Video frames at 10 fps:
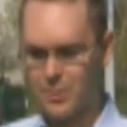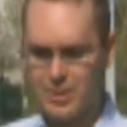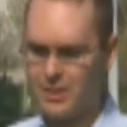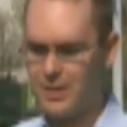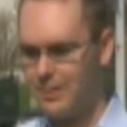we're
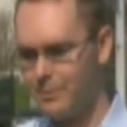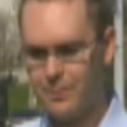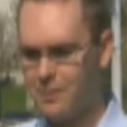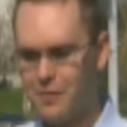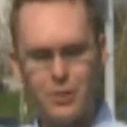still a
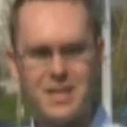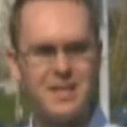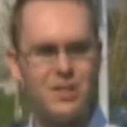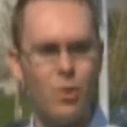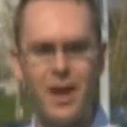fair
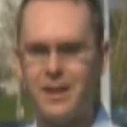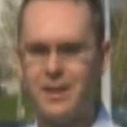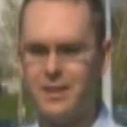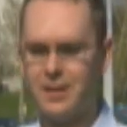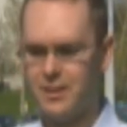distance away,
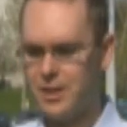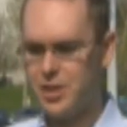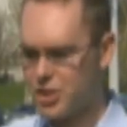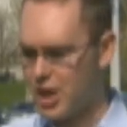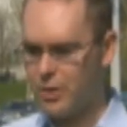and
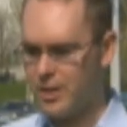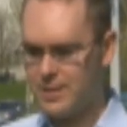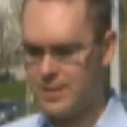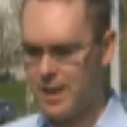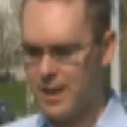he
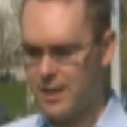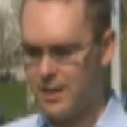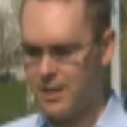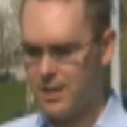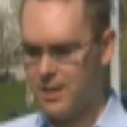shouted,
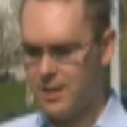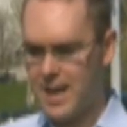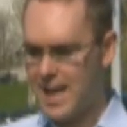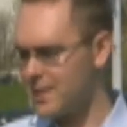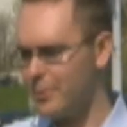
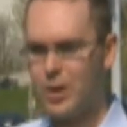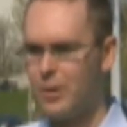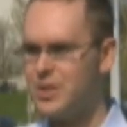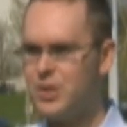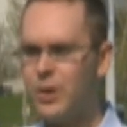asking me what
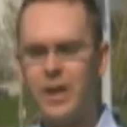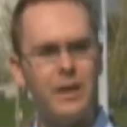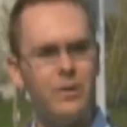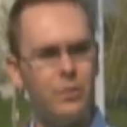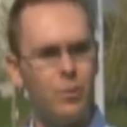I was
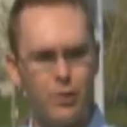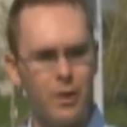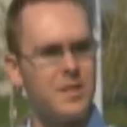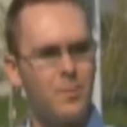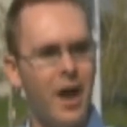doing and whether
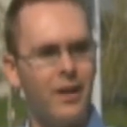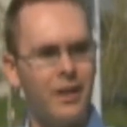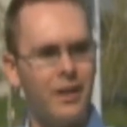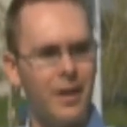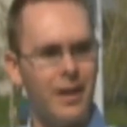I was spying
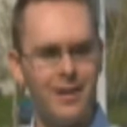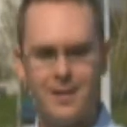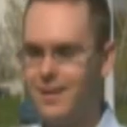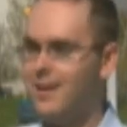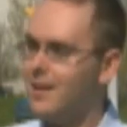on him, and
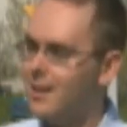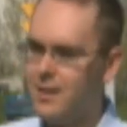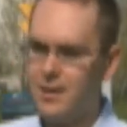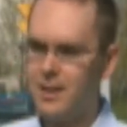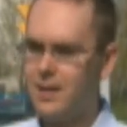
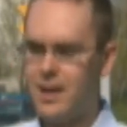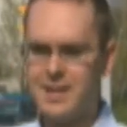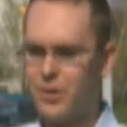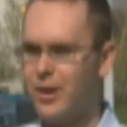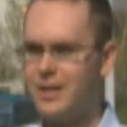
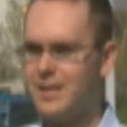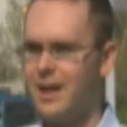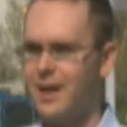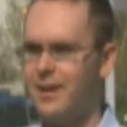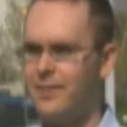I started,
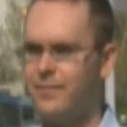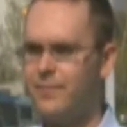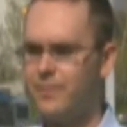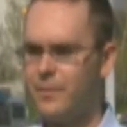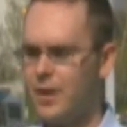
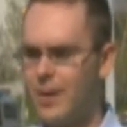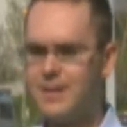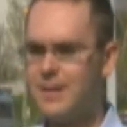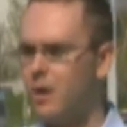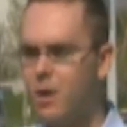I
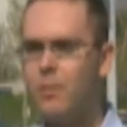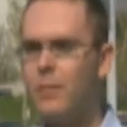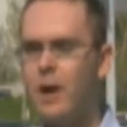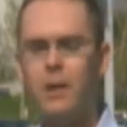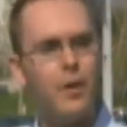said, no,
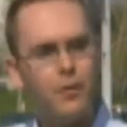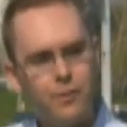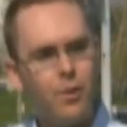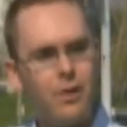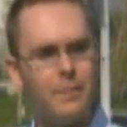Mayor
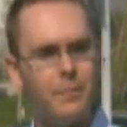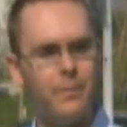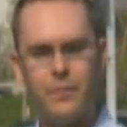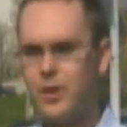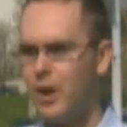Ford,
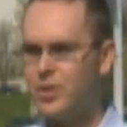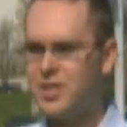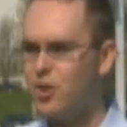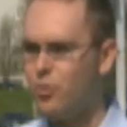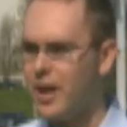I'm
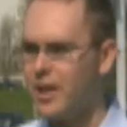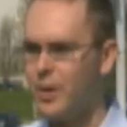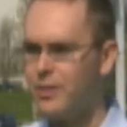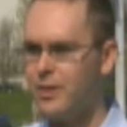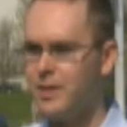just here writing
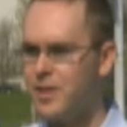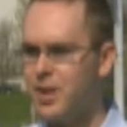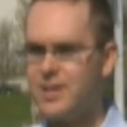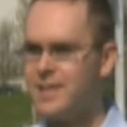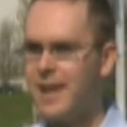about the
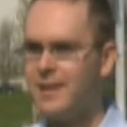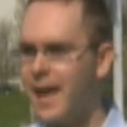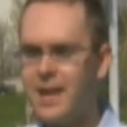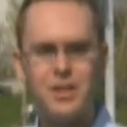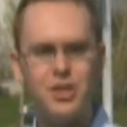TRCA
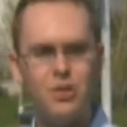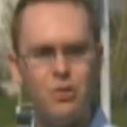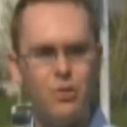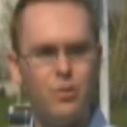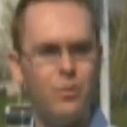land
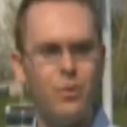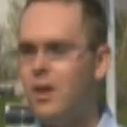issue.